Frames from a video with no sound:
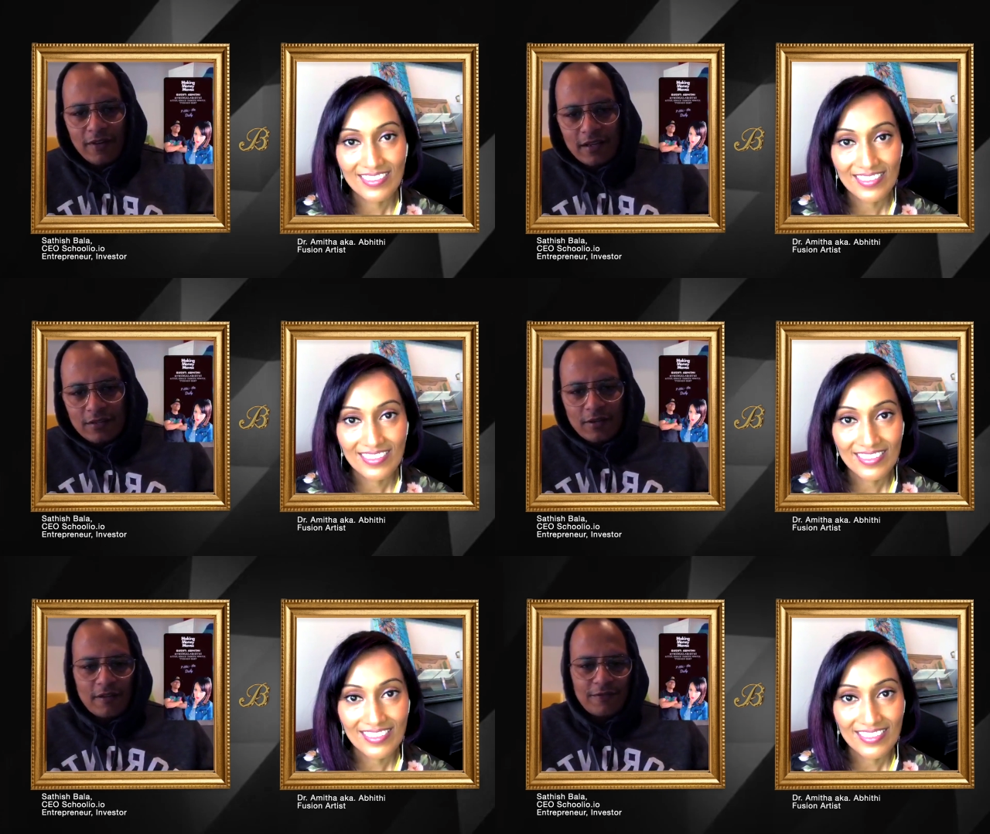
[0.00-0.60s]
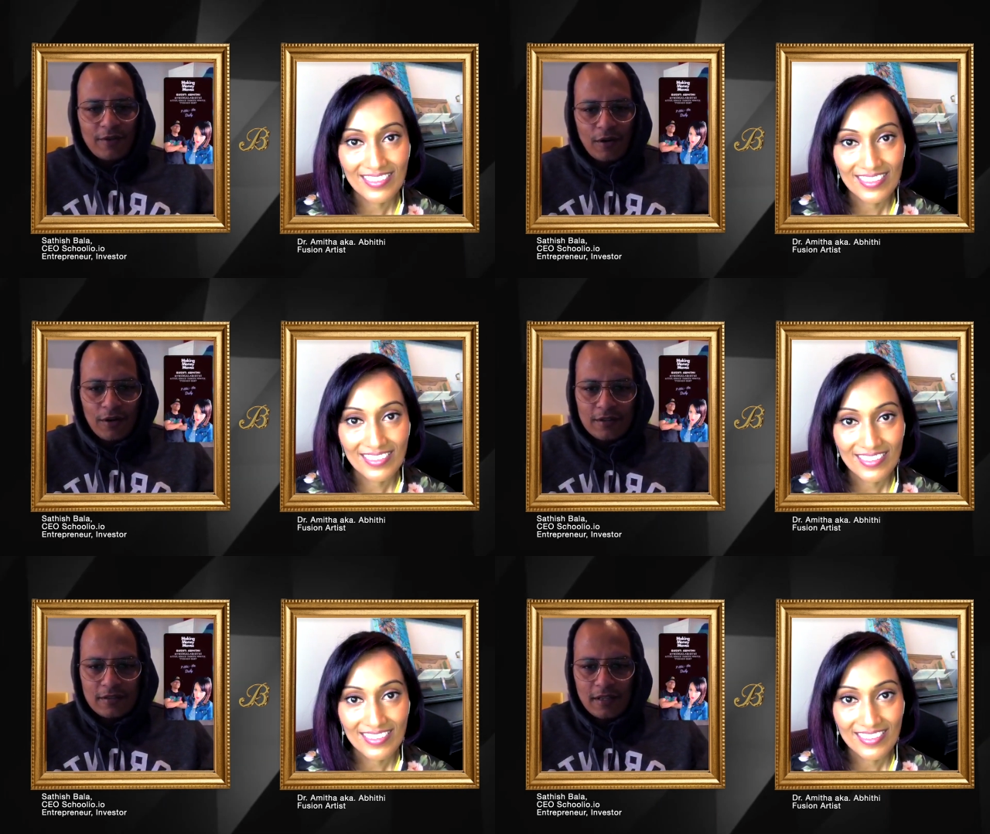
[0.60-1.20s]
Speaker 1: do you have for artists that
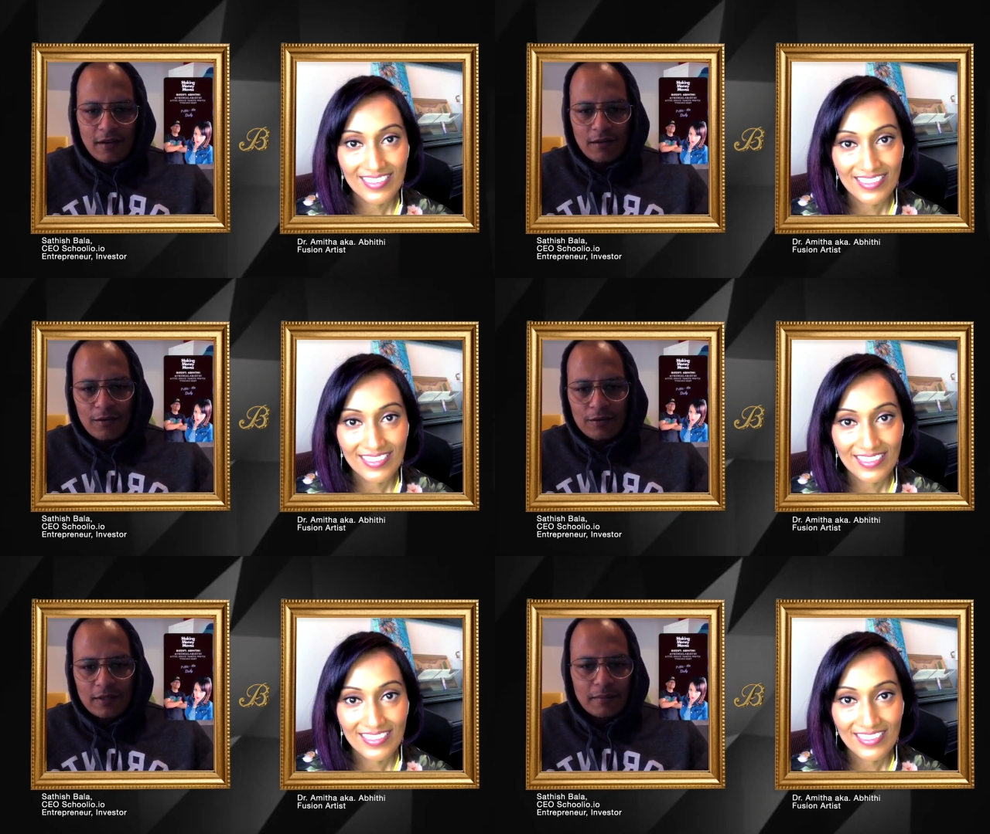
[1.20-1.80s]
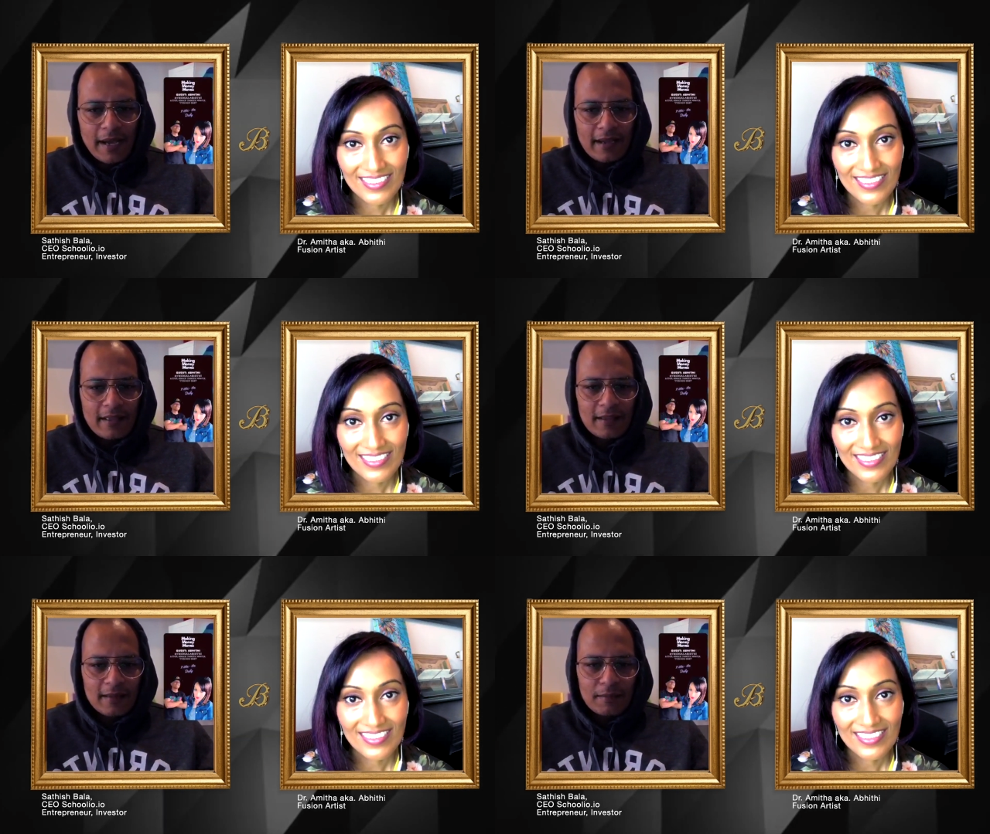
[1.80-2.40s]
are holding back
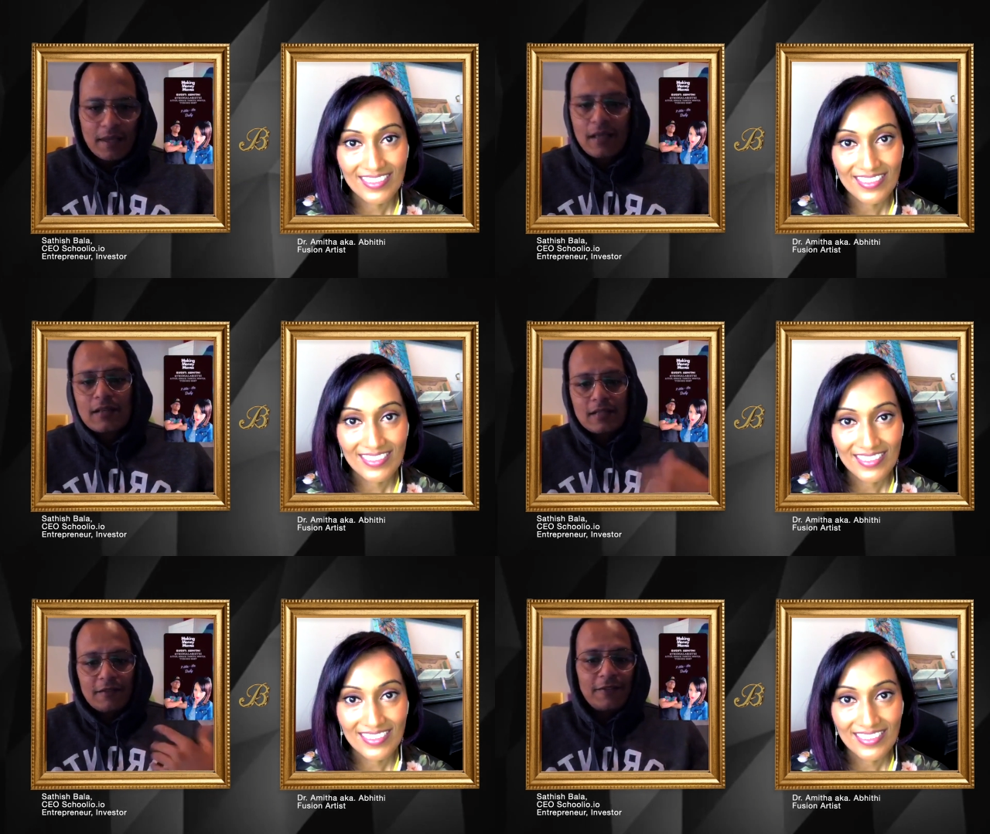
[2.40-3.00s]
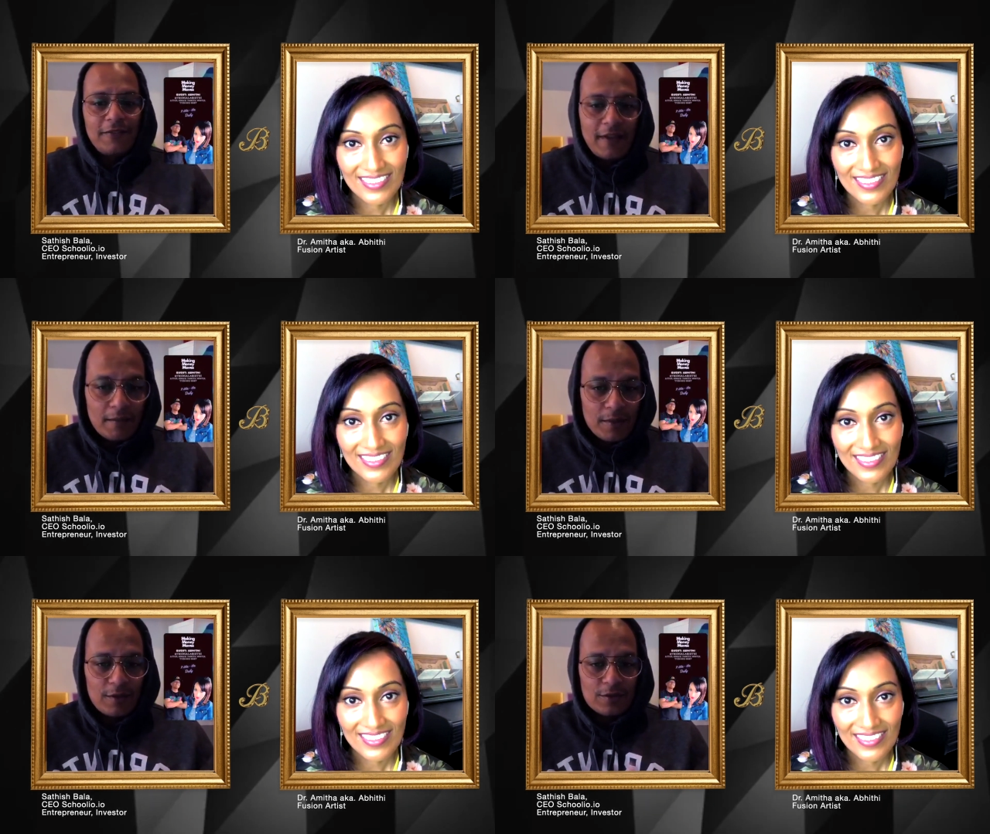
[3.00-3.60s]
because they have a family or
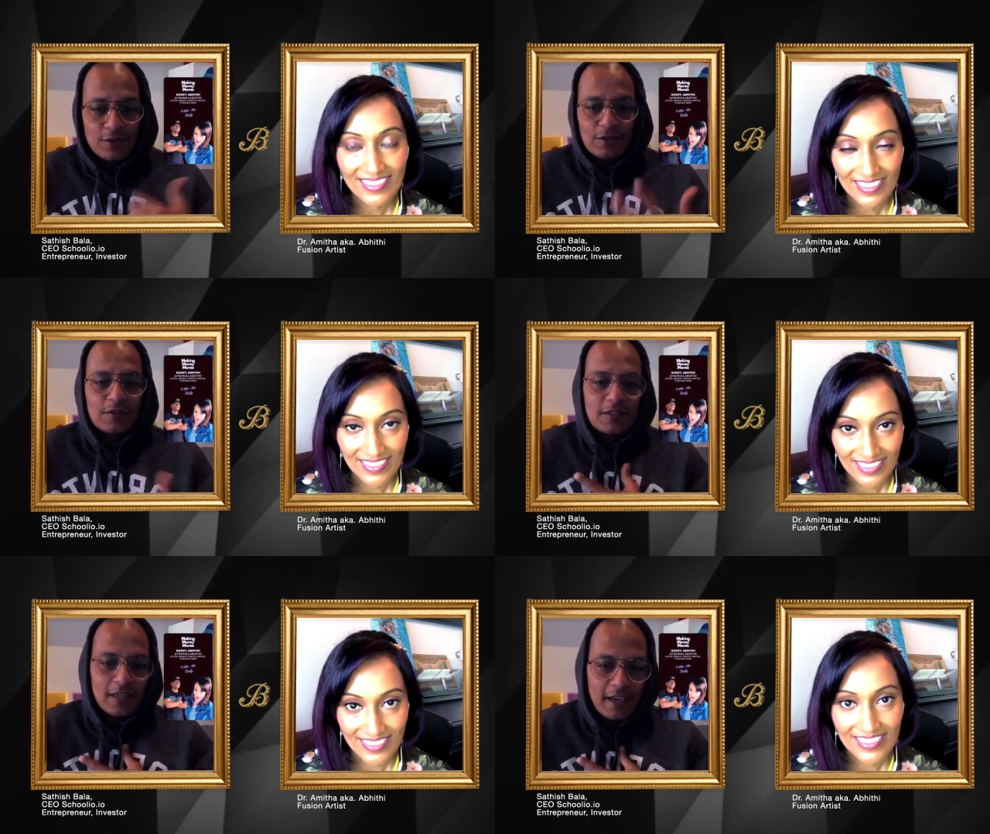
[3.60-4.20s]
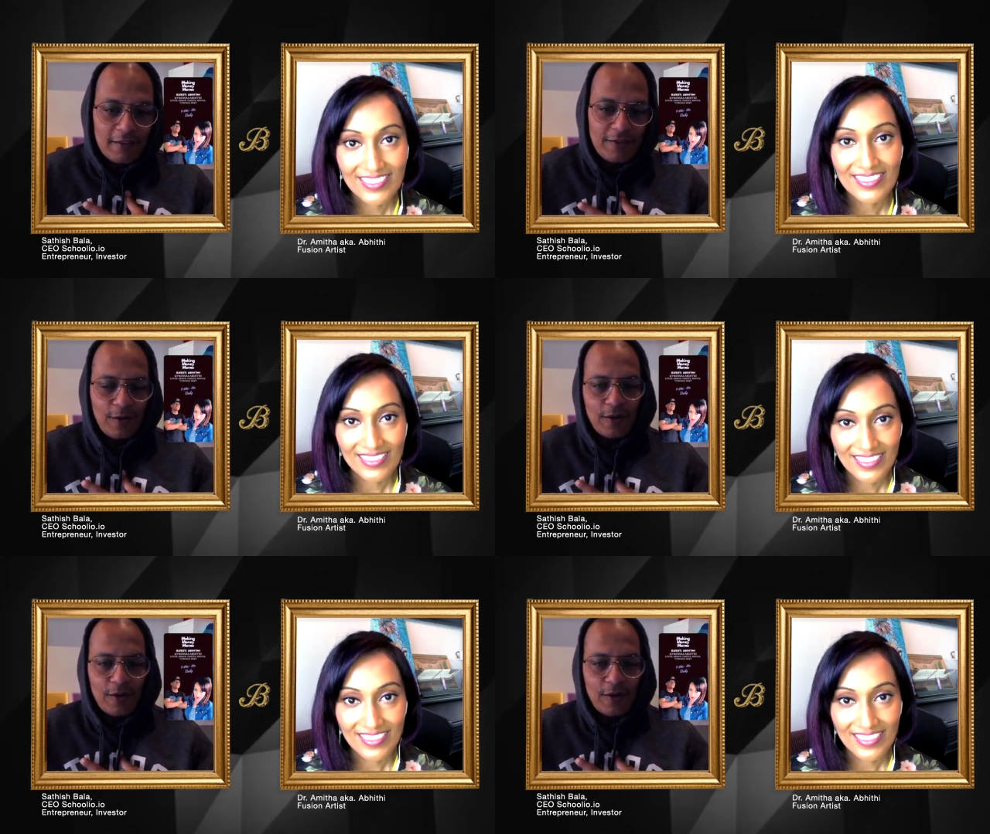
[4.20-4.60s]
children to care for